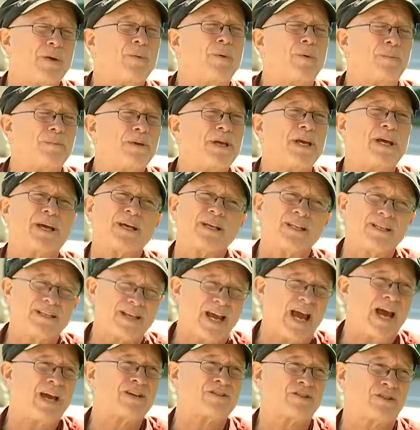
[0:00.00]
It would be a
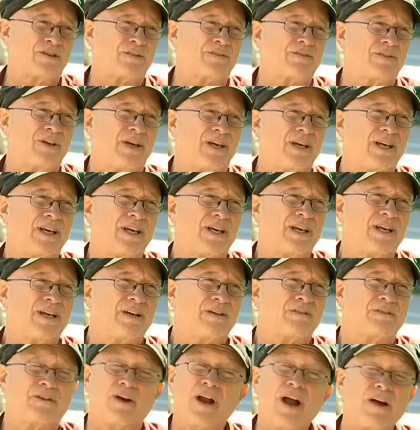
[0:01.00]
catastrophe
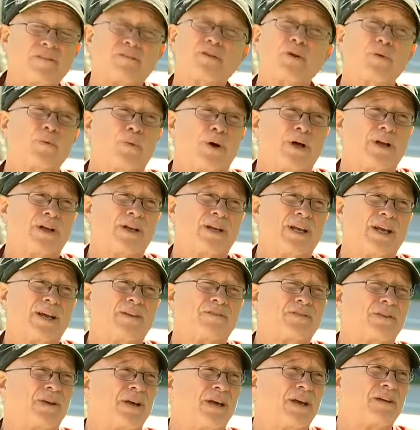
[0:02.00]
for everyone
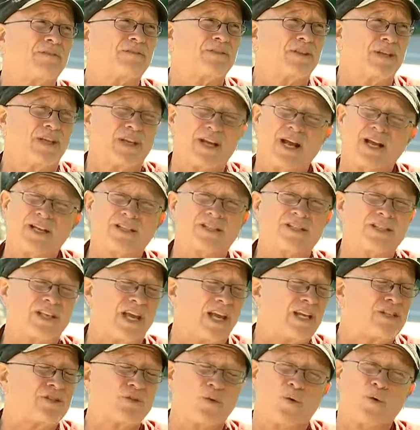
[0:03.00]
if the United
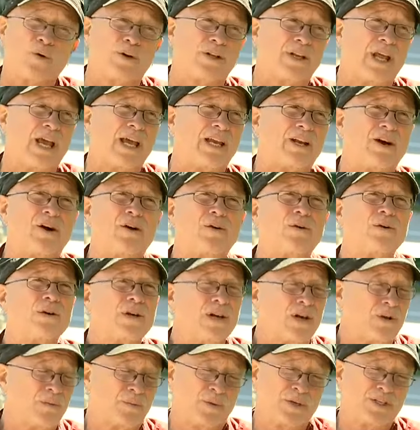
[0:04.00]
States or NATO,
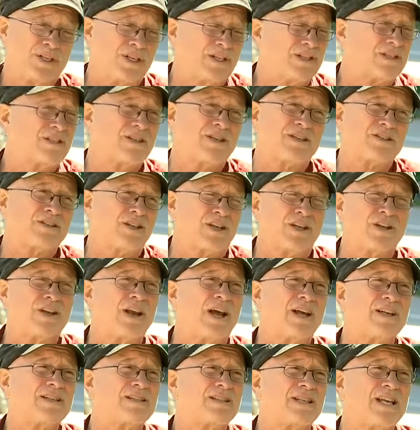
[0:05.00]
which is just the
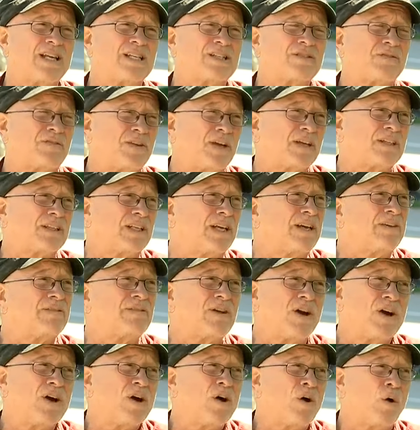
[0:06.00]
United States fig leaf,
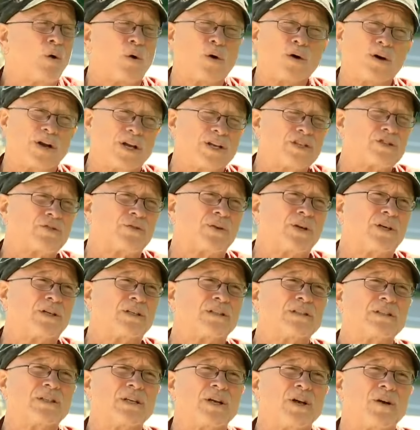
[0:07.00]
or
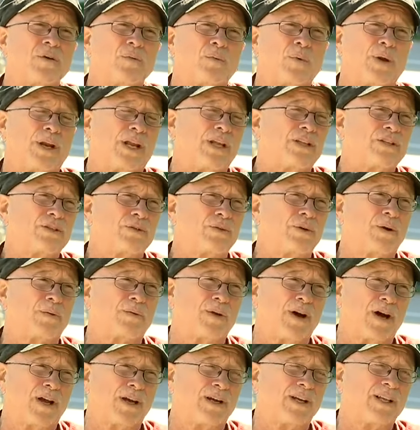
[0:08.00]
Israel went into
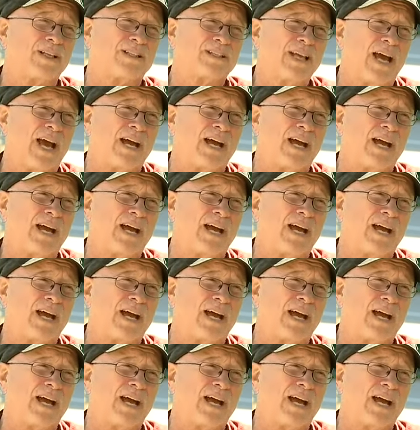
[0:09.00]
Iran and